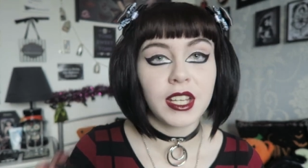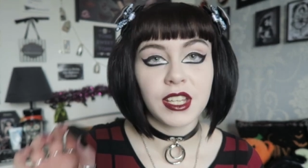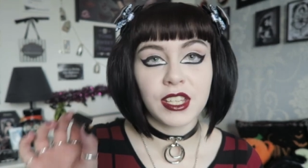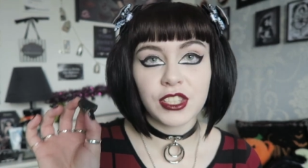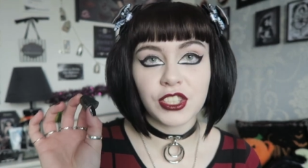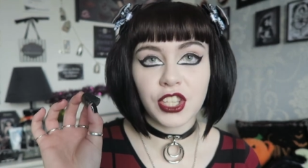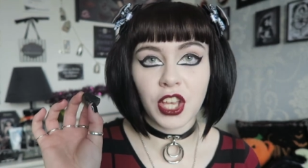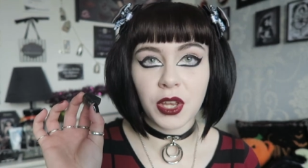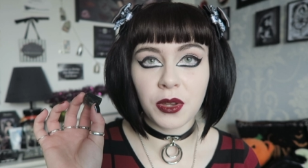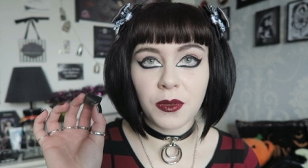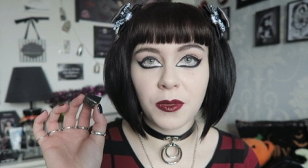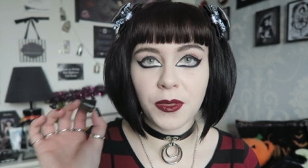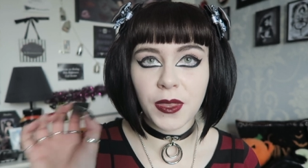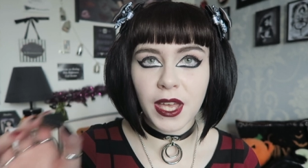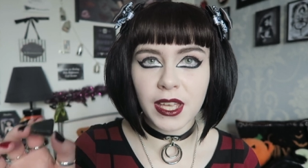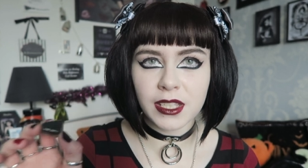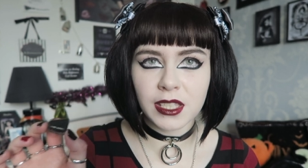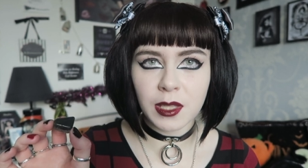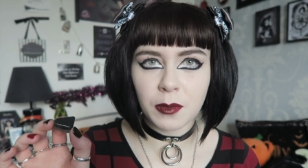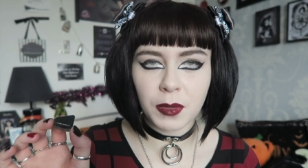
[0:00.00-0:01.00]
So
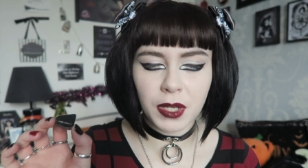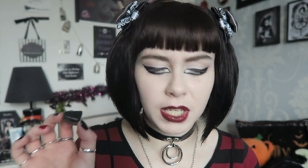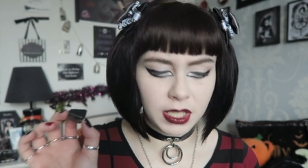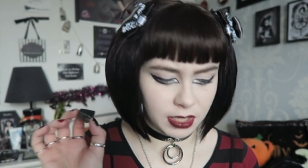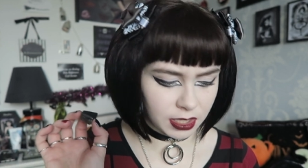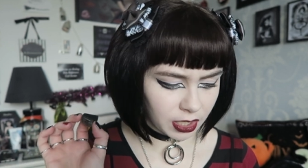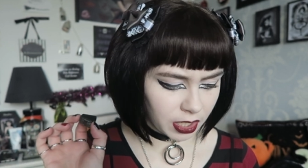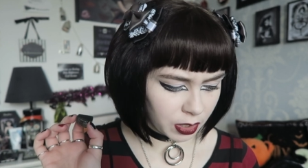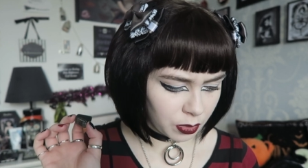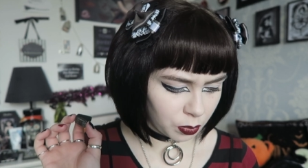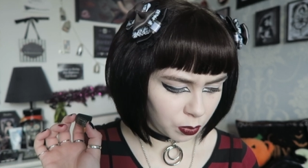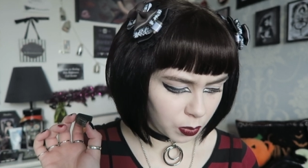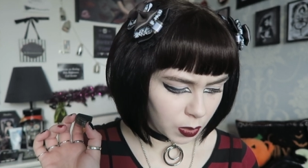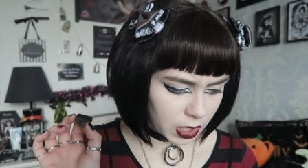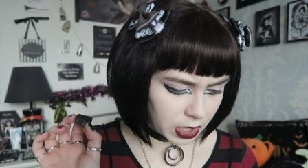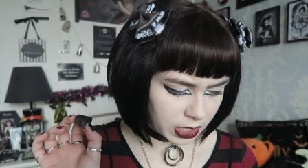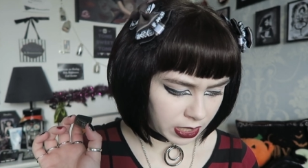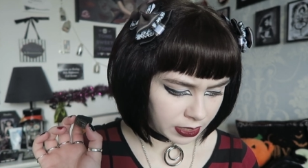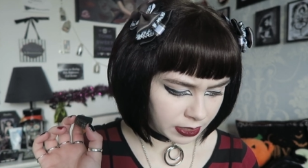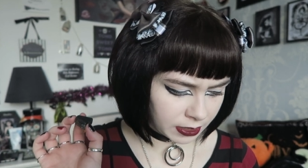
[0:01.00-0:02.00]
that's the piece that I
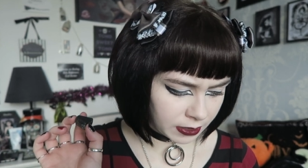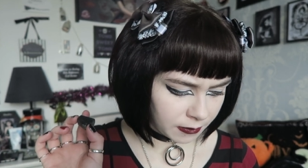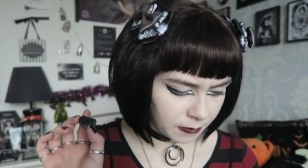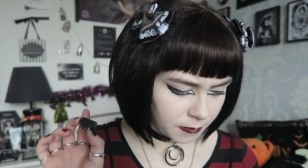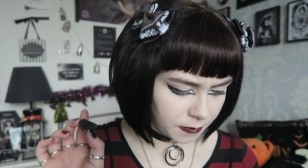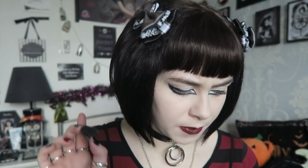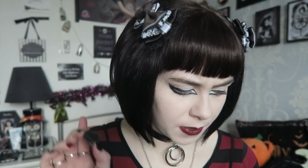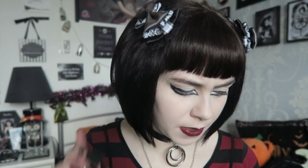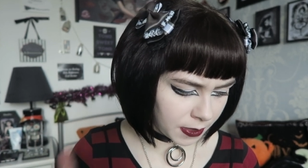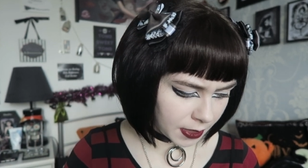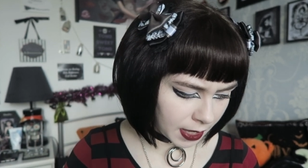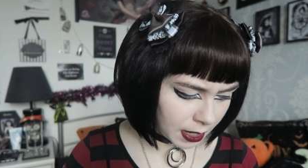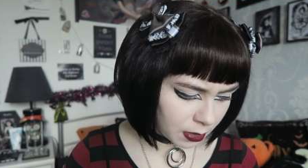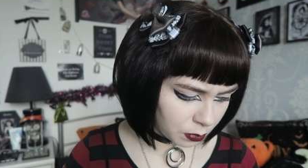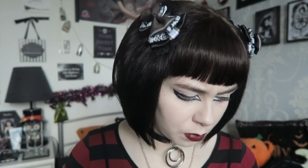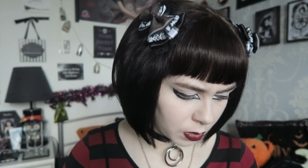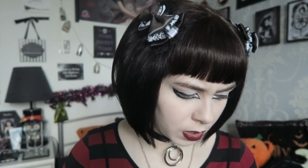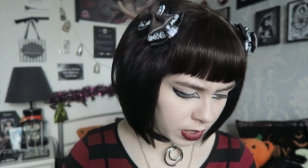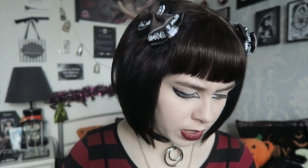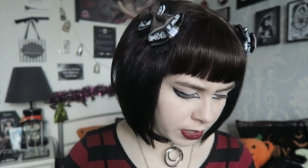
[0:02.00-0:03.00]
won for
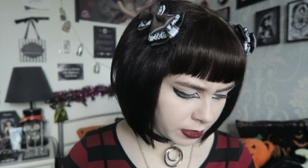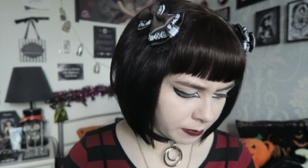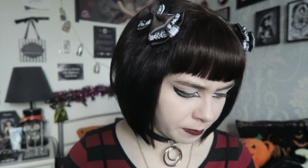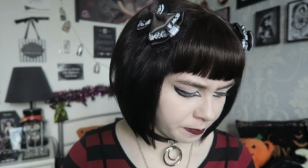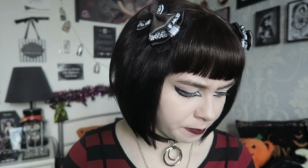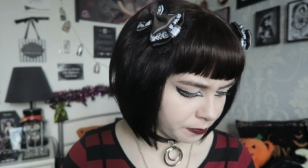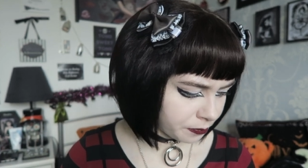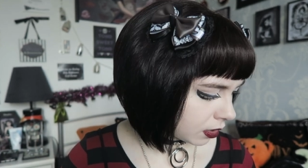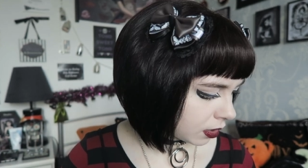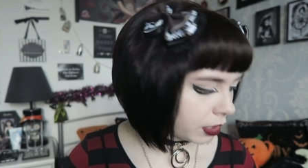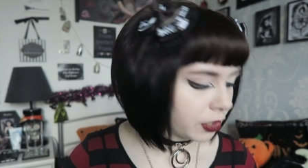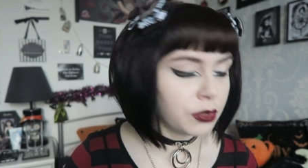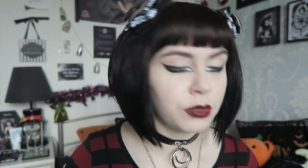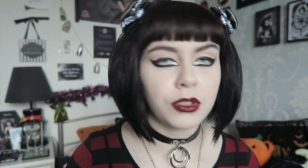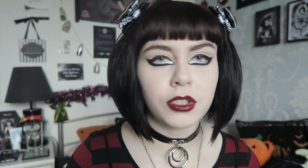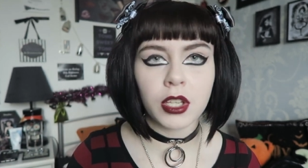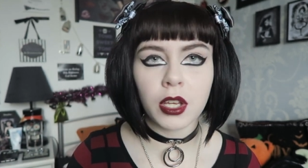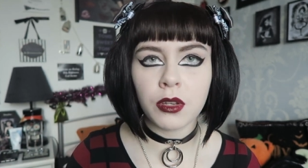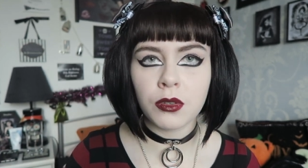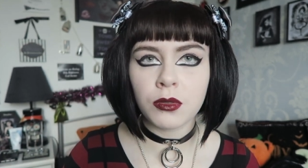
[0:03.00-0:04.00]
that one. I
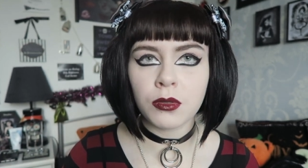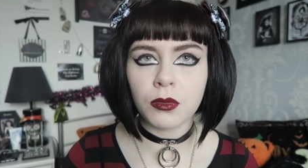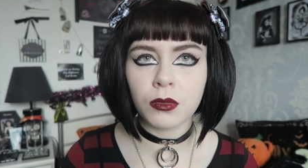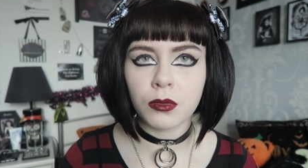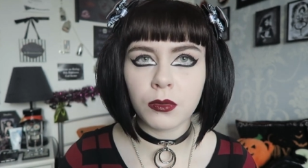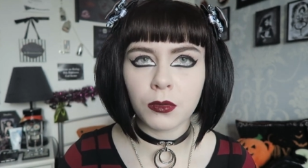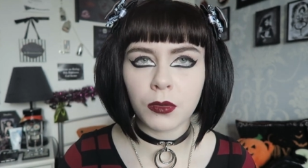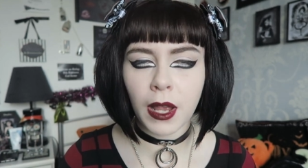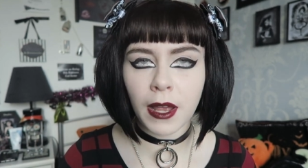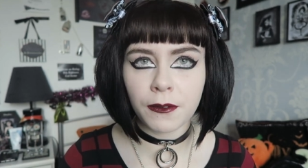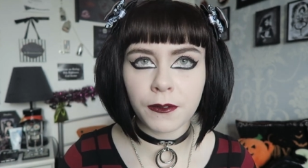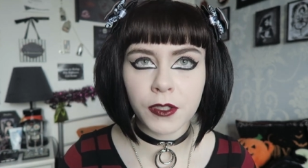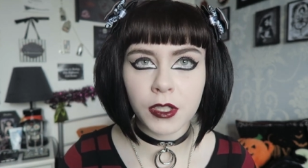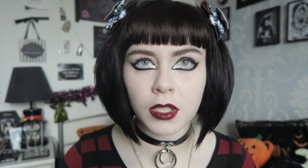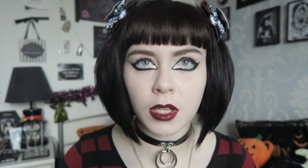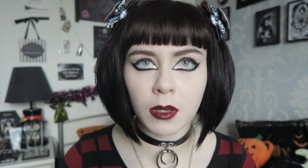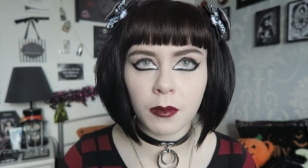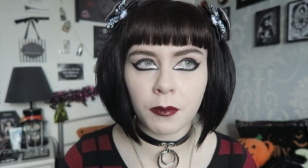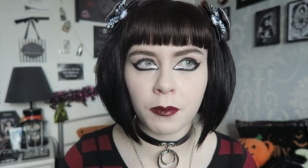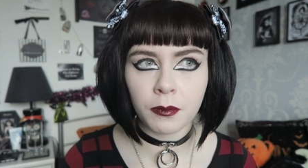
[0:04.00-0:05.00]
also have
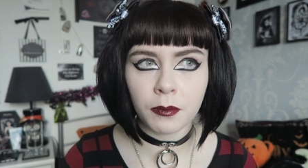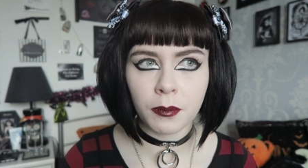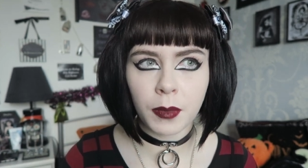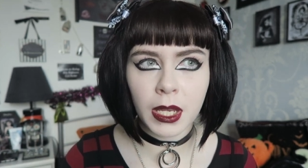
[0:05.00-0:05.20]
some